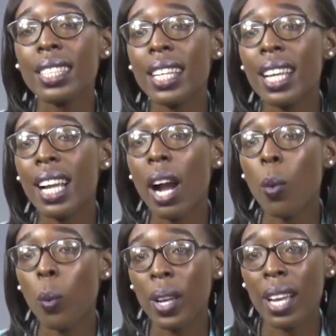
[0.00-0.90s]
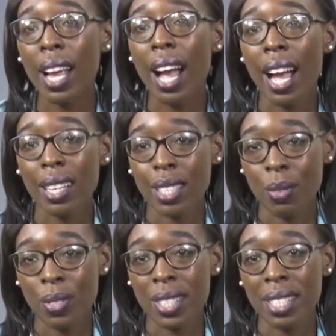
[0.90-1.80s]
takeaway
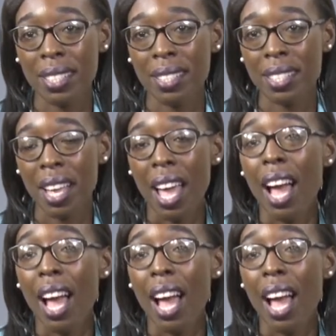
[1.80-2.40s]
activities,